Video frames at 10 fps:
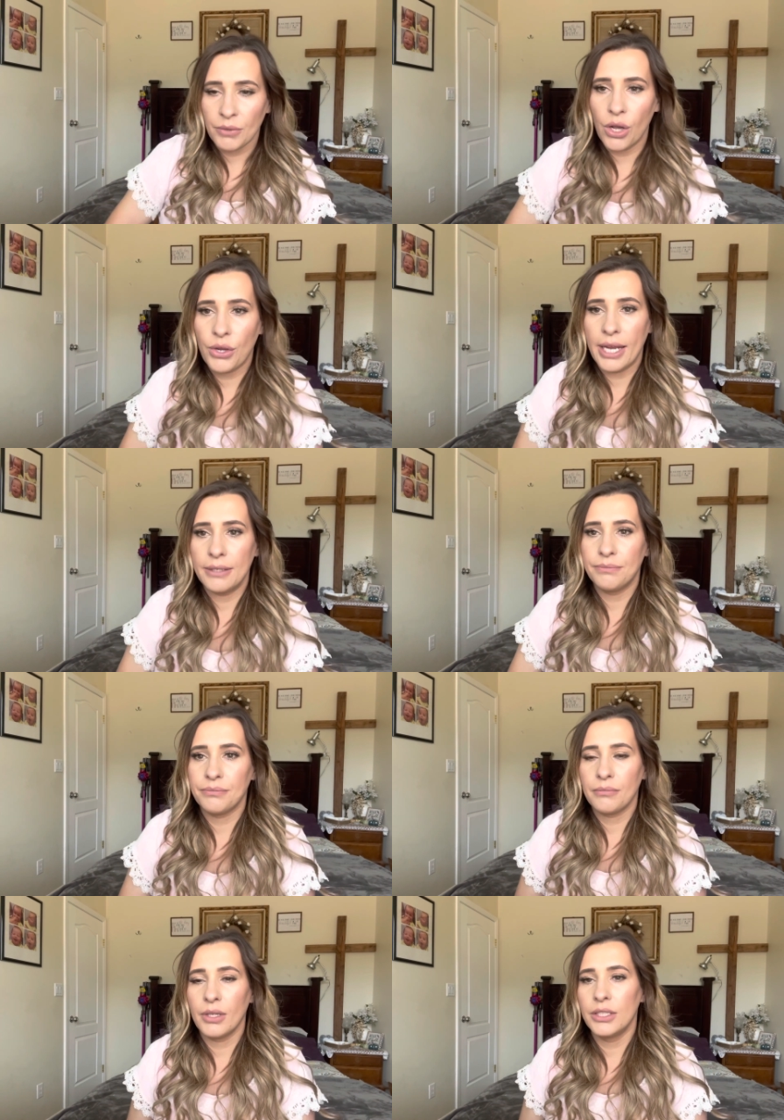Okay,
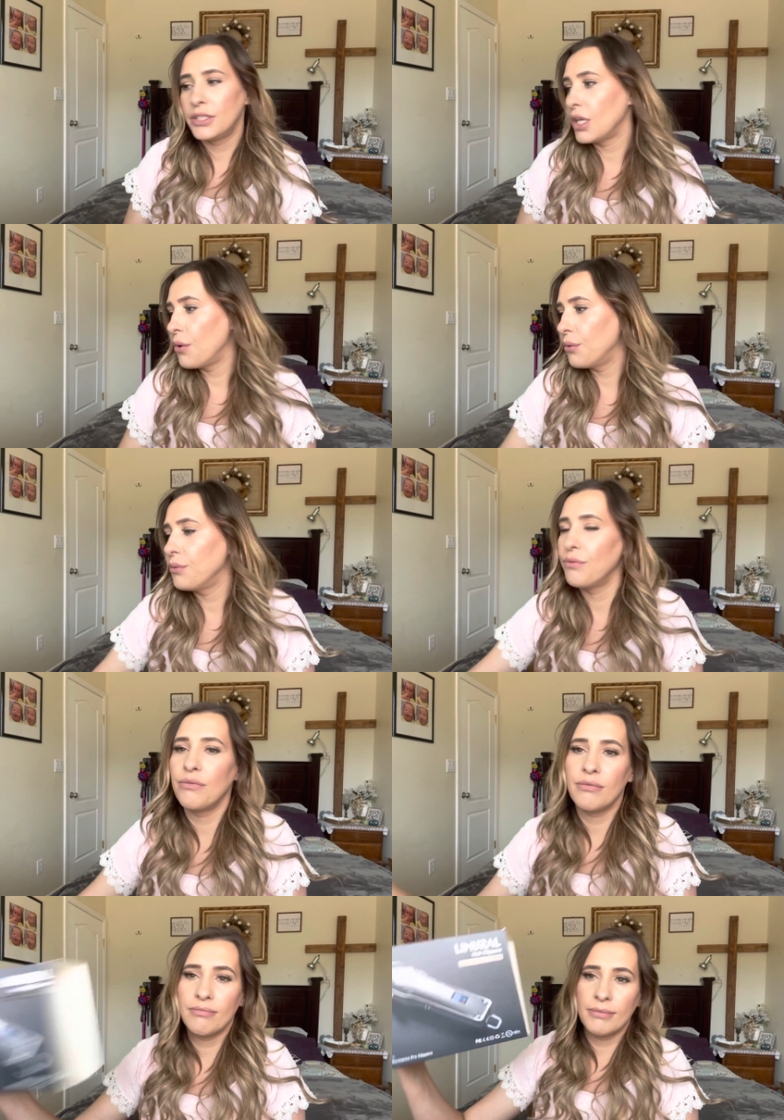so
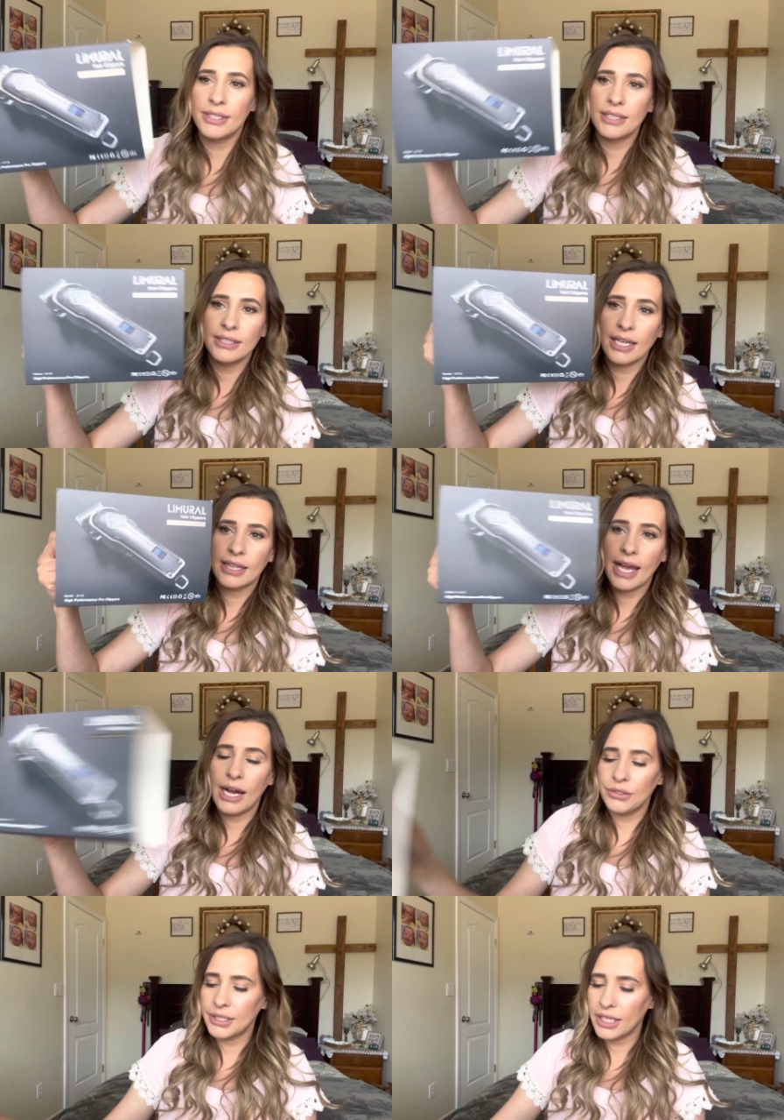this is like the
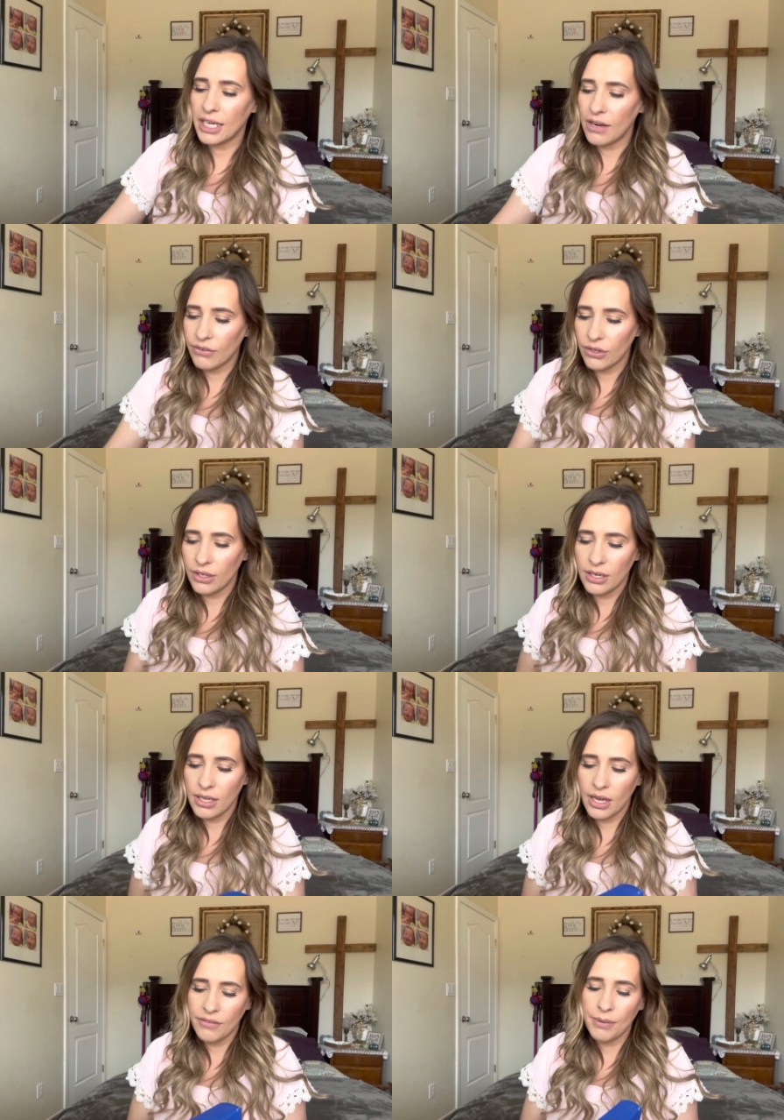outside cover
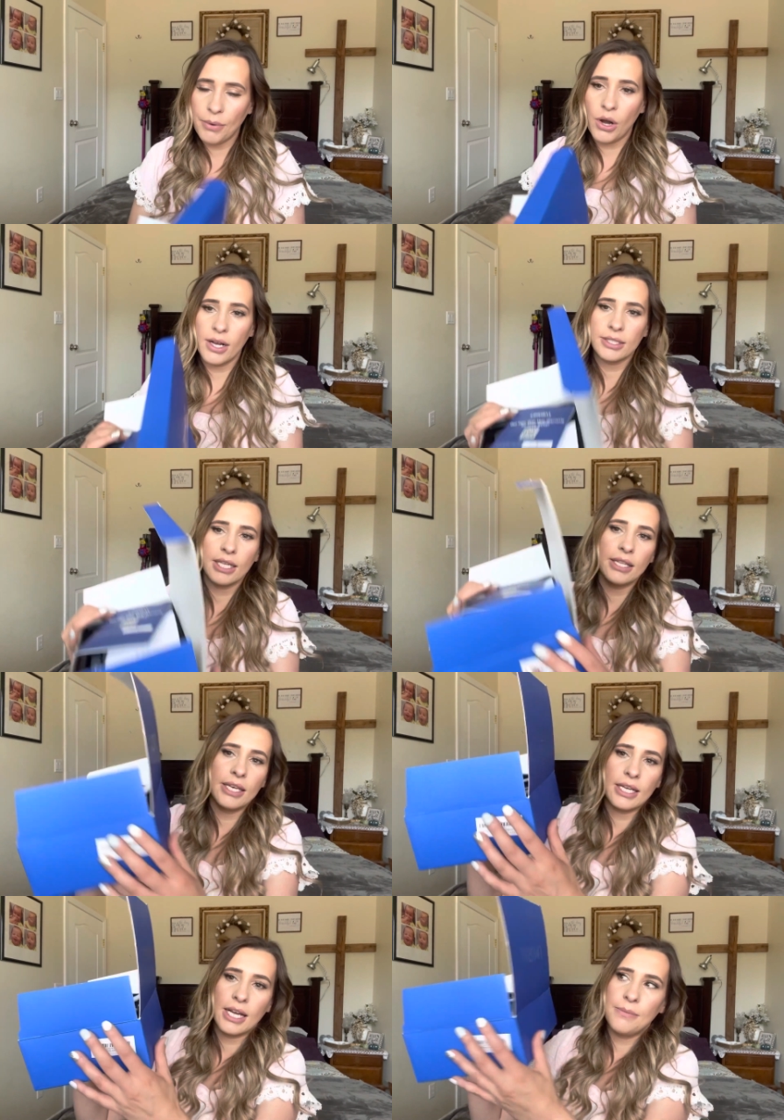of the box. And then
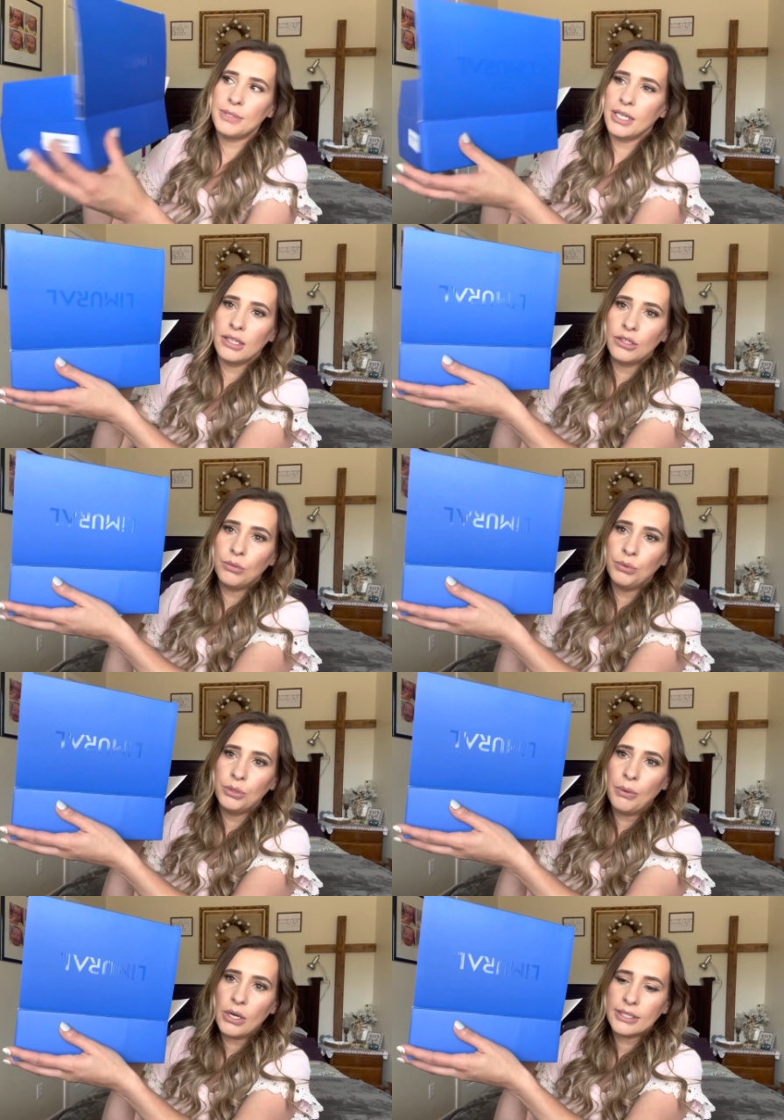it comes in a little blue
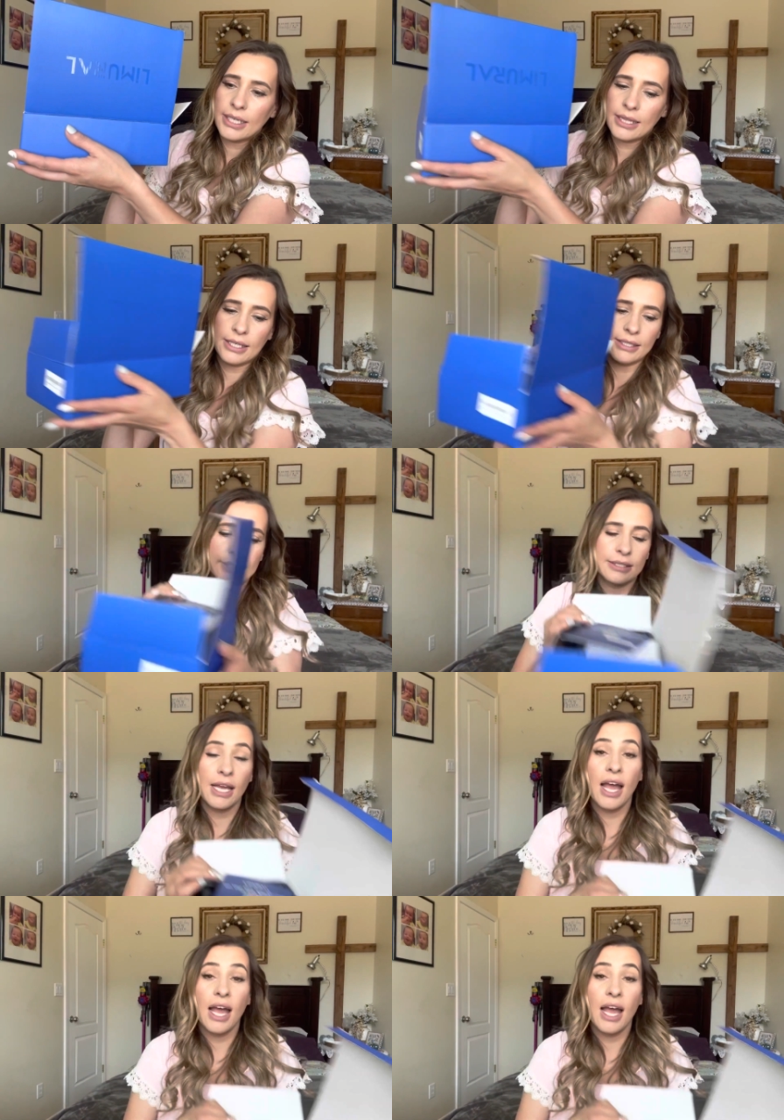box like this.